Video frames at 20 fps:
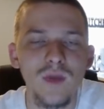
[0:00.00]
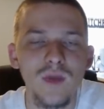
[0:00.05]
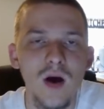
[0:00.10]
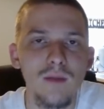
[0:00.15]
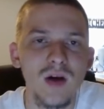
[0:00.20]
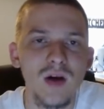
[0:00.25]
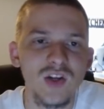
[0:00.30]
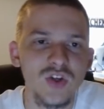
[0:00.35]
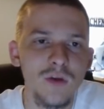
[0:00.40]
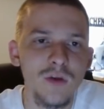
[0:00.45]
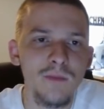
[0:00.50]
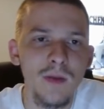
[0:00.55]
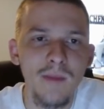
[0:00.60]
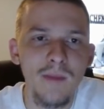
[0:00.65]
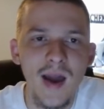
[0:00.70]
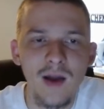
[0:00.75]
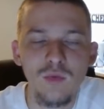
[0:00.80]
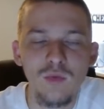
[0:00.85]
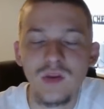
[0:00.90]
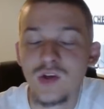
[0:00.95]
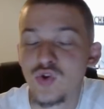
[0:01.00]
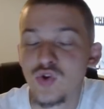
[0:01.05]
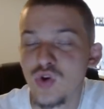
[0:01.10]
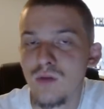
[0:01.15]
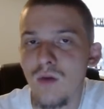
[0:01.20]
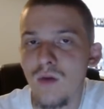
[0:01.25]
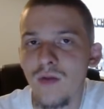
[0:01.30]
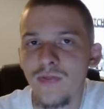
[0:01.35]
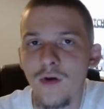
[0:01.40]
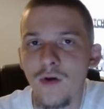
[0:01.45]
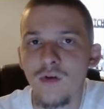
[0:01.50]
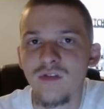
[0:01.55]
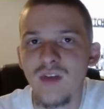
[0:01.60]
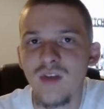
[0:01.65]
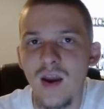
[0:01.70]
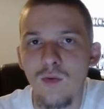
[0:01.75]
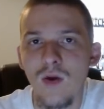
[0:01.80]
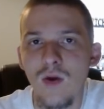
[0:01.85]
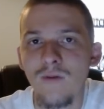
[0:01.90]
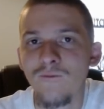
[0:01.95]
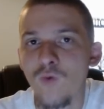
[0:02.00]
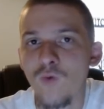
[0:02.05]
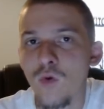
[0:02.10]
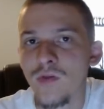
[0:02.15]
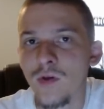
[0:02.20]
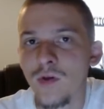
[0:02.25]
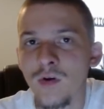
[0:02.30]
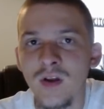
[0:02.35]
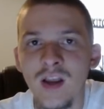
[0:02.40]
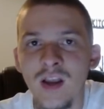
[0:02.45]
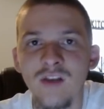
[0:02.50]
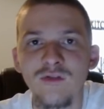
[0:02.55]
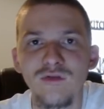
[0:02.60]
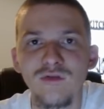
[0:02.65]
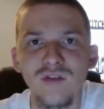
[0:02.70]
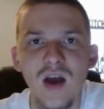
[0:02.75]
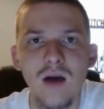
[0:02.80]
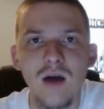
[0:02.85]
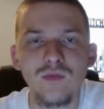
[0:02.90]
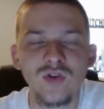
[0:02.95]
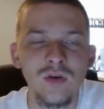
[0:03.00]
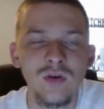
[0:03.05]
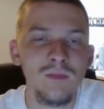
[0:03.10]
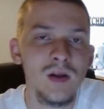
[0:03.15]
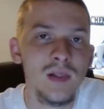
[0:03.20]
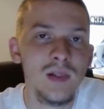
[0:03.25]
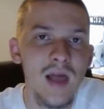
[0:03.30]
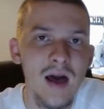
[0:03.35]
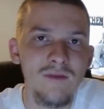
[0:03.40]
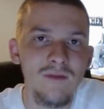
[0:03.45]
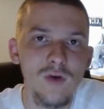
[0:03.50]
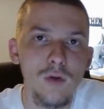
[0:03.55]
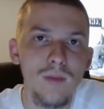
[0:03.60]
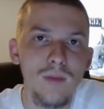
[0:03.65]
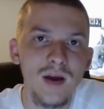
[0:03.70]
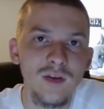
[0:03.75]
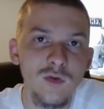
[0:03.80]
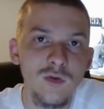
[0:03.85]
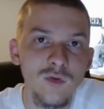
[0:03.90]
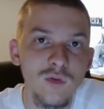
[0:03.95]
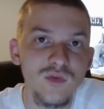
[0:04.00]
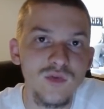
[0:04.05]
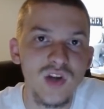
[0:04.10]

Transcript: Um, I should be back with a stream on Thursday around 4.30 Eastern Time. Should be live on my YouTube